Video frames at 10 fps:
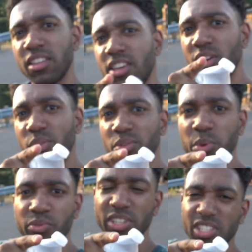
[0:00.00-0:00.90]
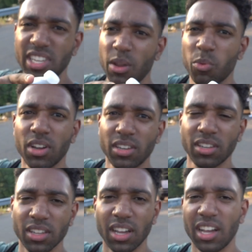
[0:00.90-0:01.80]
Yo, we finished day one.
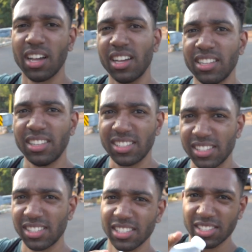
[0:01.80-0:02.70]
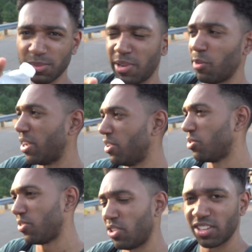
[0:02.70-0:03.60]
Uh, this is this is my
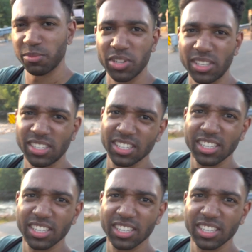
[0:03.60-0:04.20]
regular vlog, but